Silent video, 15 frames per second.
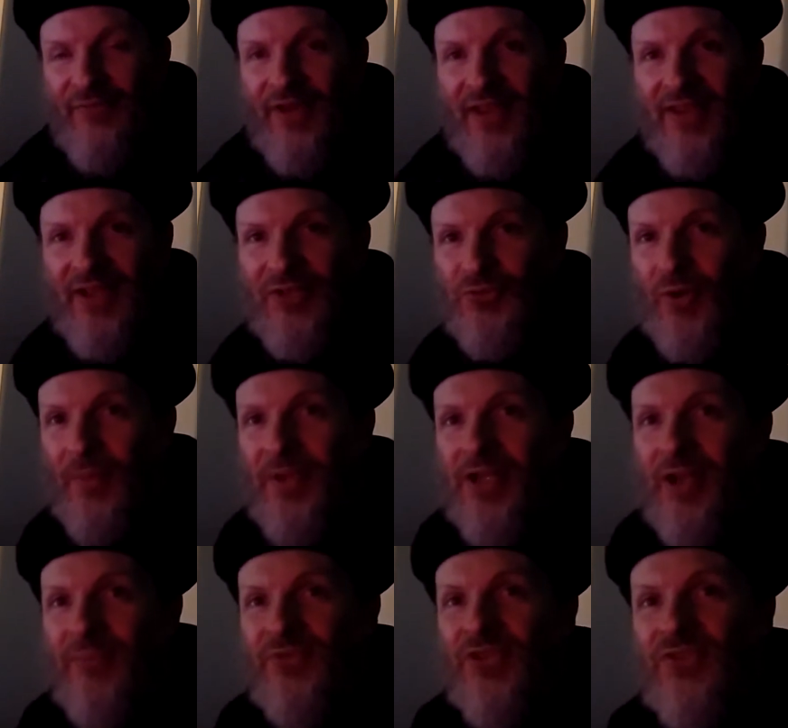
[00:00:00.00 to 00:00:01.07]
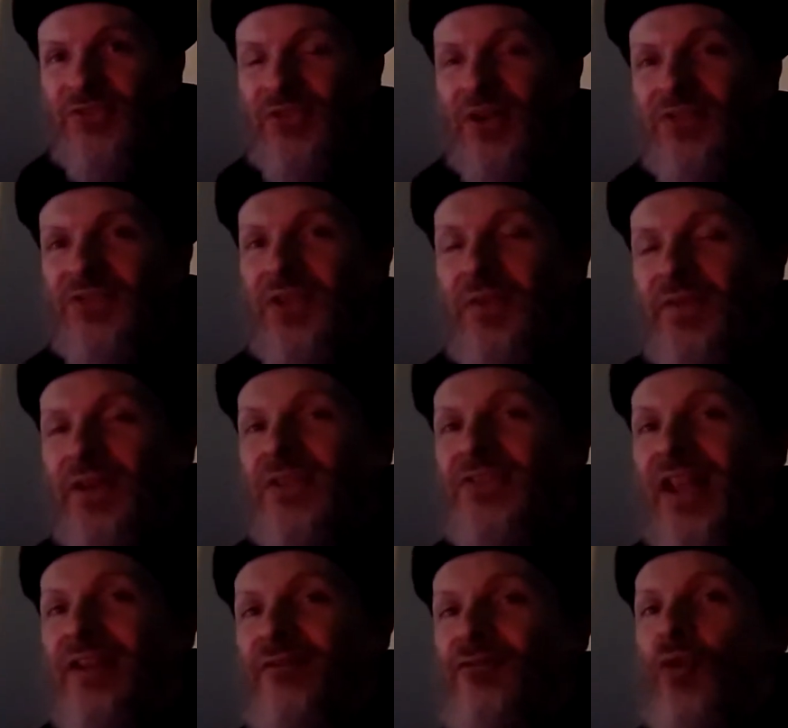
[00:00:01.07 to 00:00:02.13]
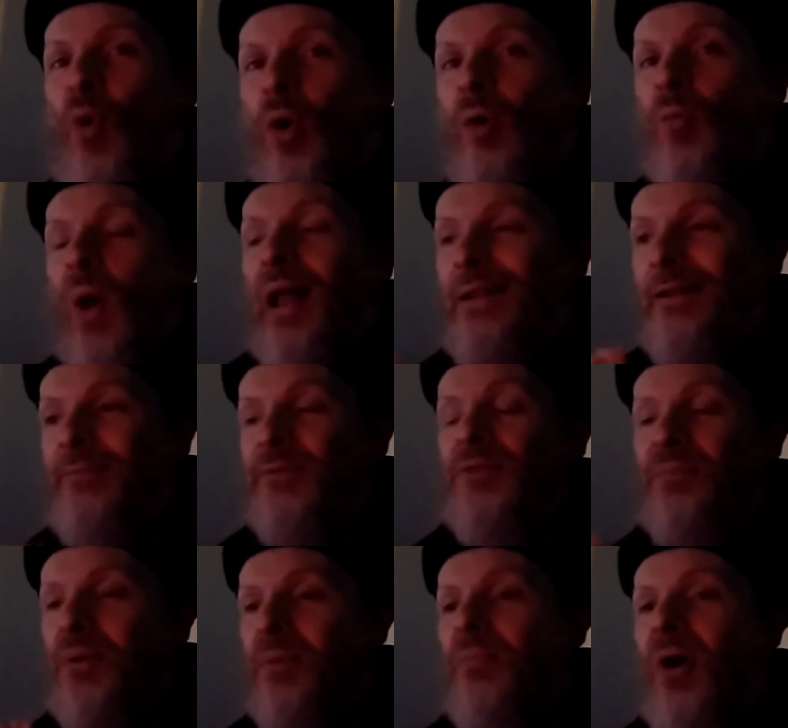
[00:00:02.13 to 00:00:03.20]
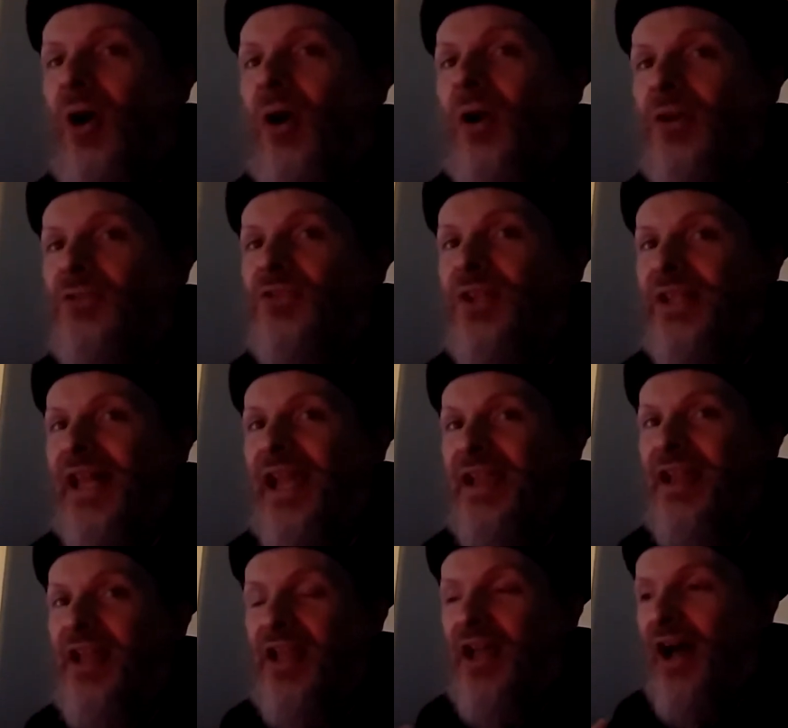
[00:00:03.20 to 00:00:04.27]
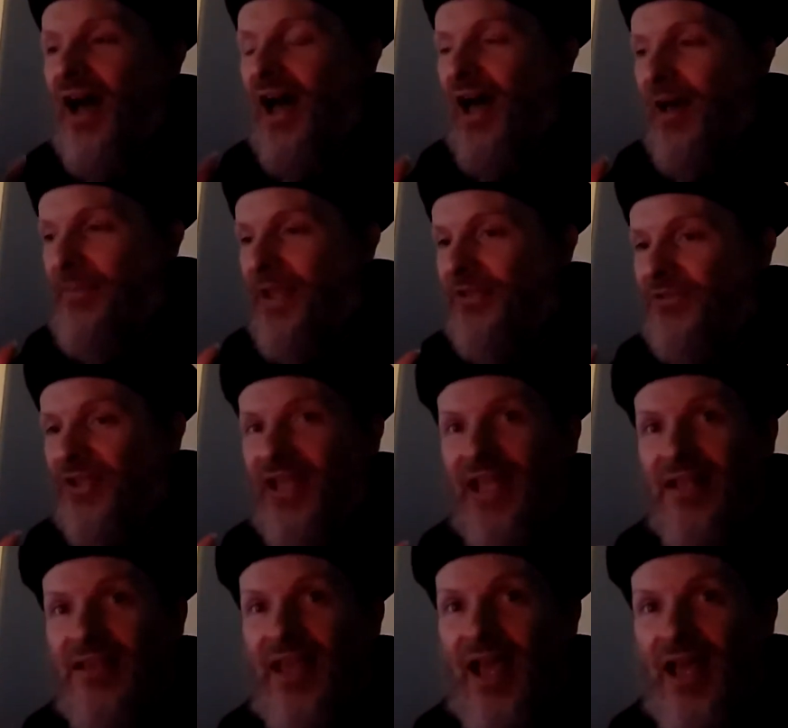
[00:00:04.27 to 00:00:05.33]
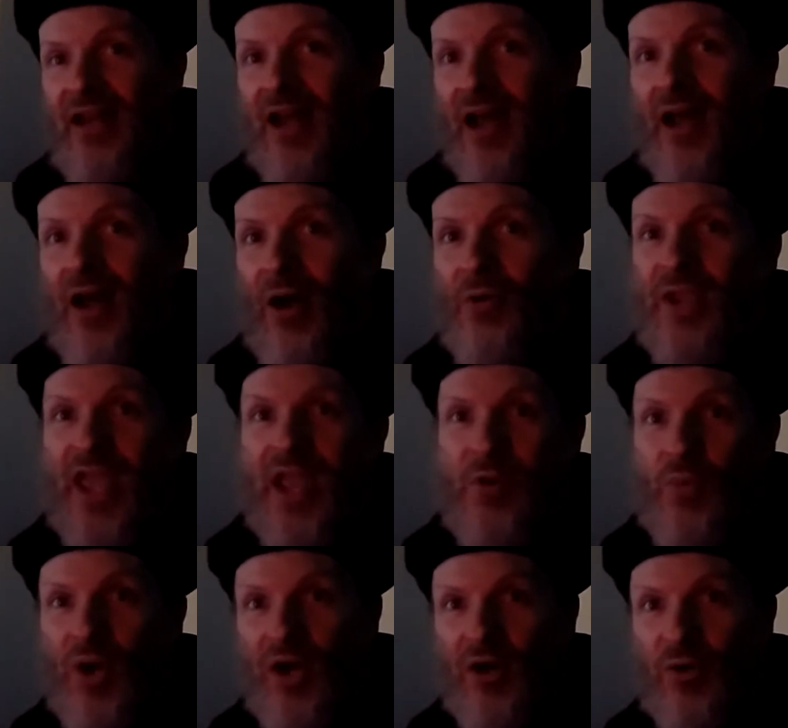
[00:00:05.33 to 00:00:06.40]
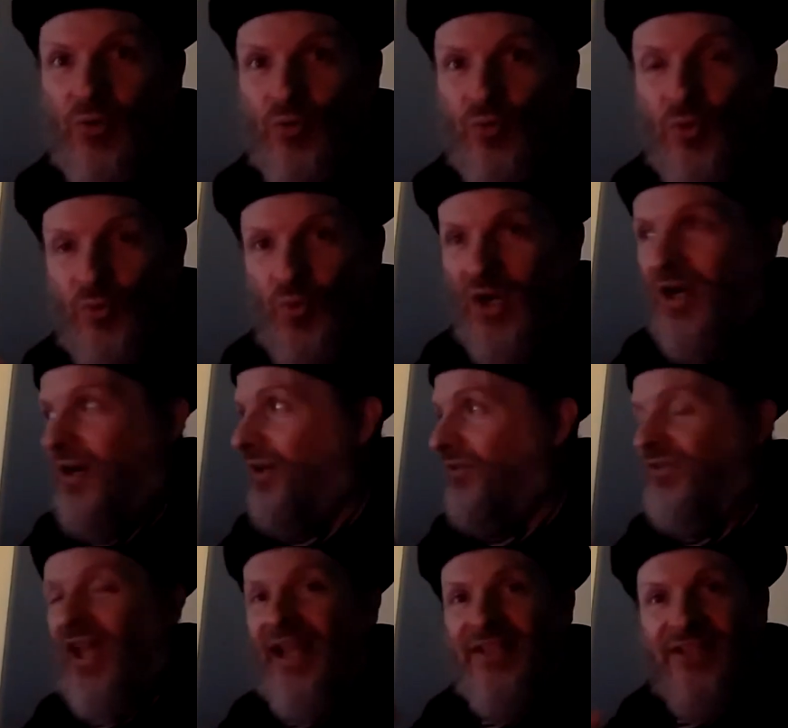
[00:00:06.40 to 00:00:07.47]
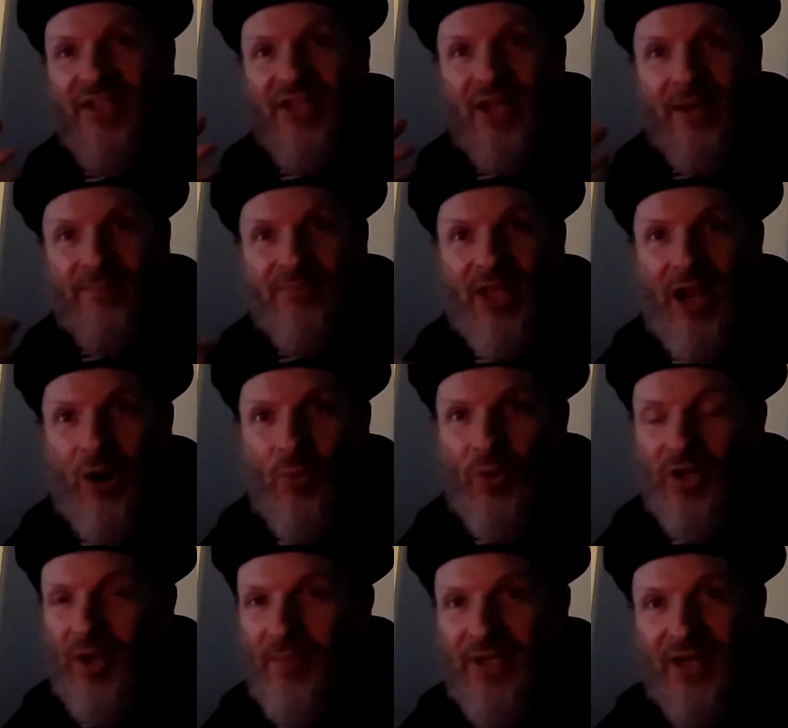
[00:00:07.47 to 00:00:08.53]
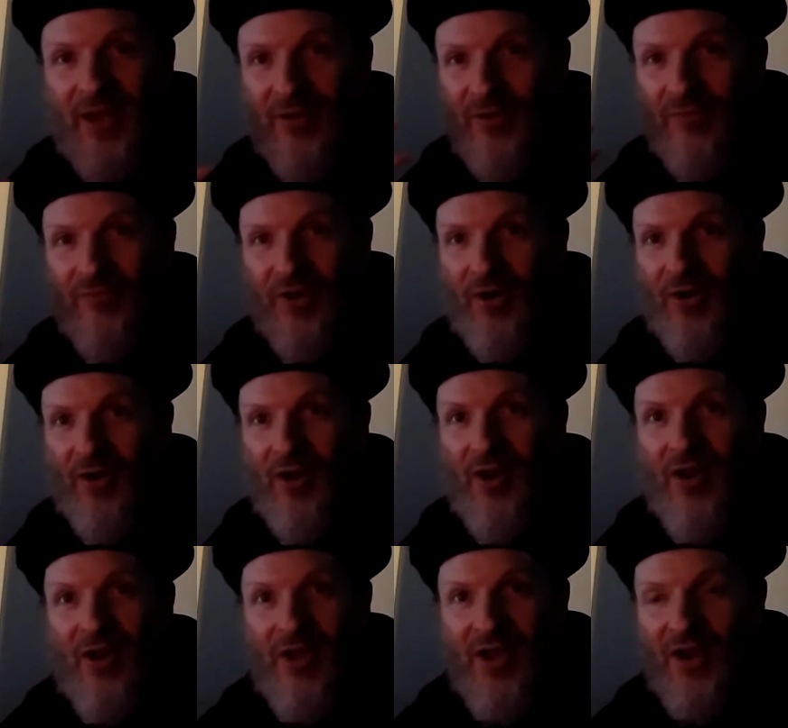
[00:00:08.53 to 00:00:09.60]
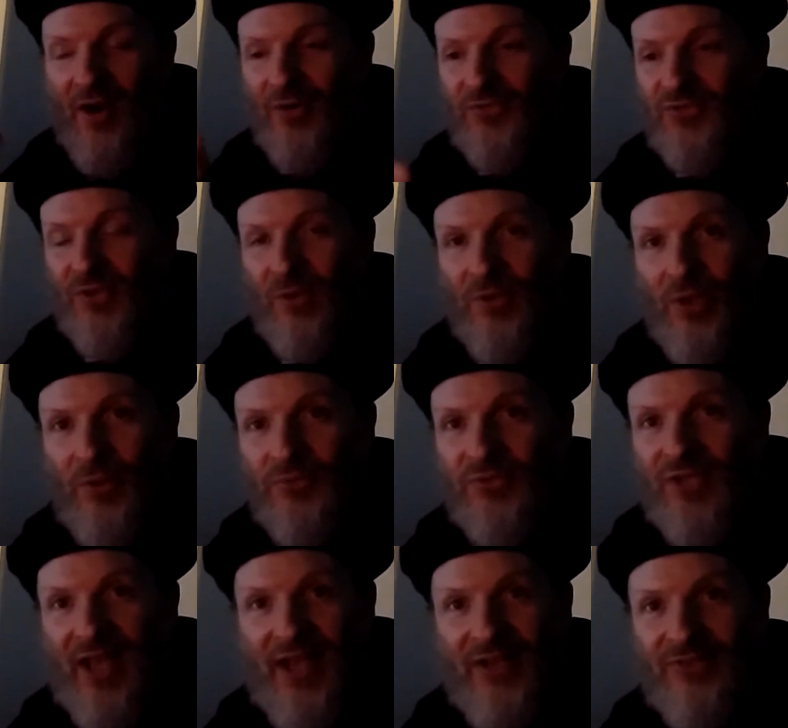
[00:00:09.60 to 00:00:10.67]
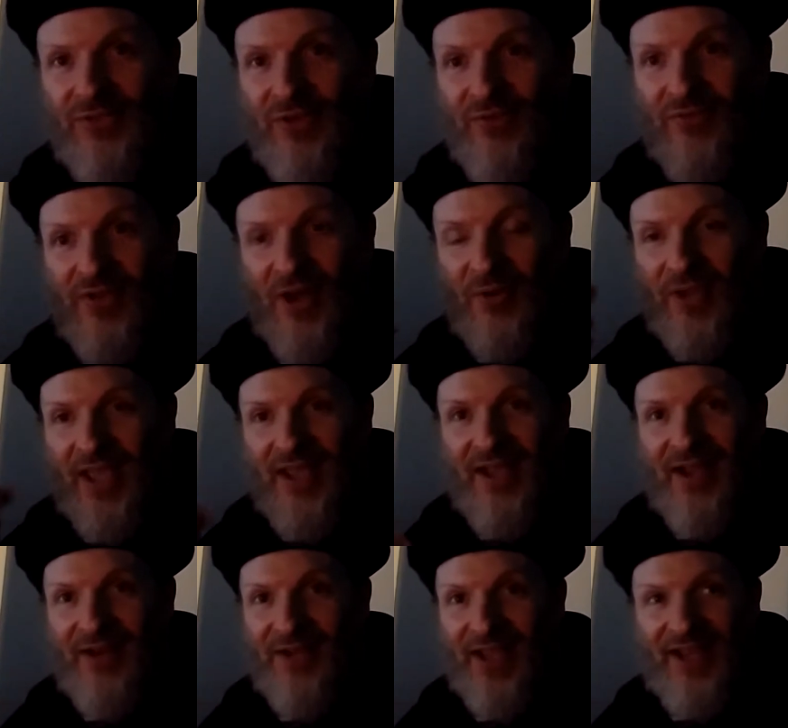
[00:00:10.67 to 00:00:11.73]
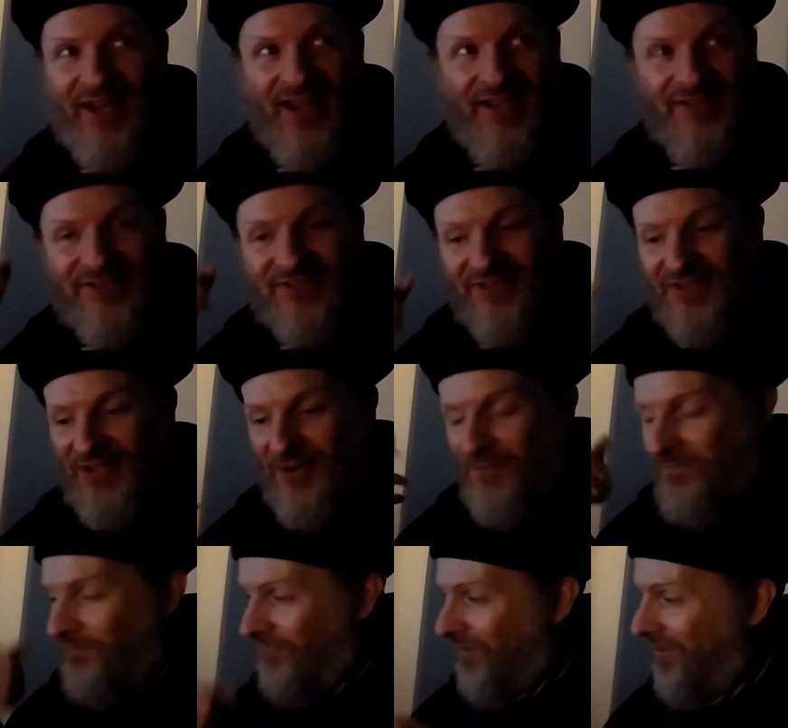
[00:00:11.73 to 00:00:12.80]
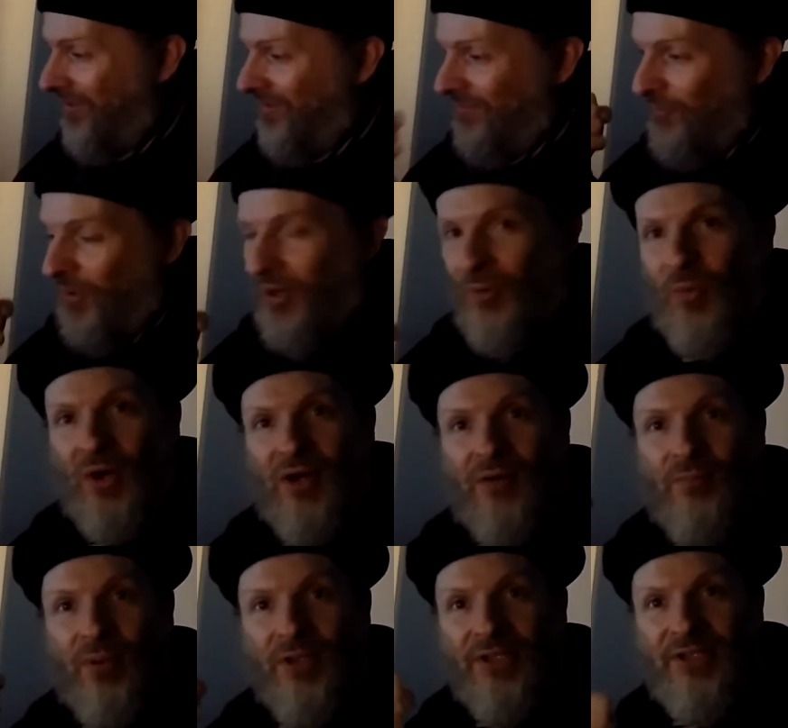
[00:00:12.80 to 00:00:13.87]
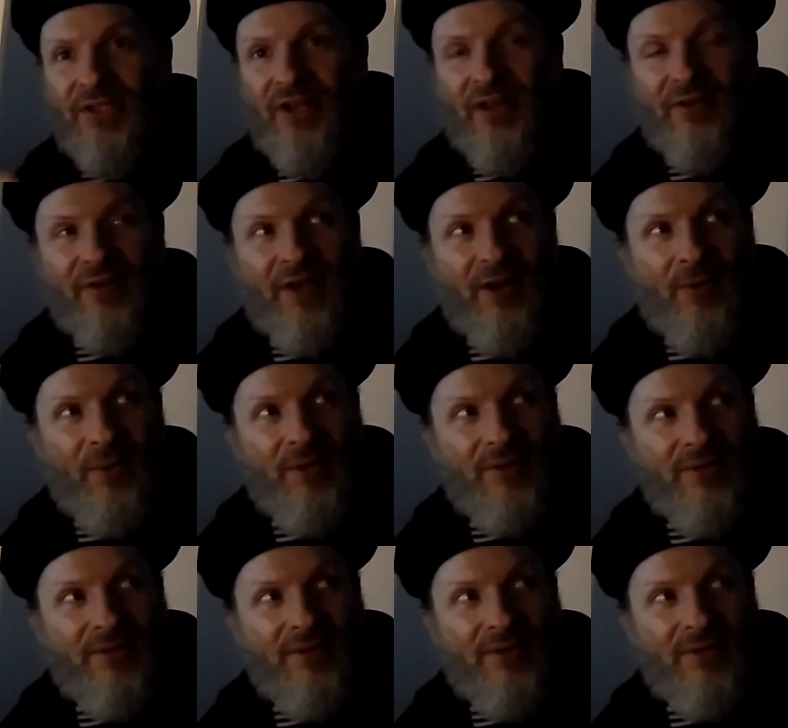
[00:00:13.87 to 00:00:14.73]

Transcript: how the drumming comes in, starts giving us like four wallops per bar to like um, indicate that uh, okay, we're we're tightening up now. We're coming out of our our solos, guys. You've okay, okay, guys. You know, we're we're pulling together now.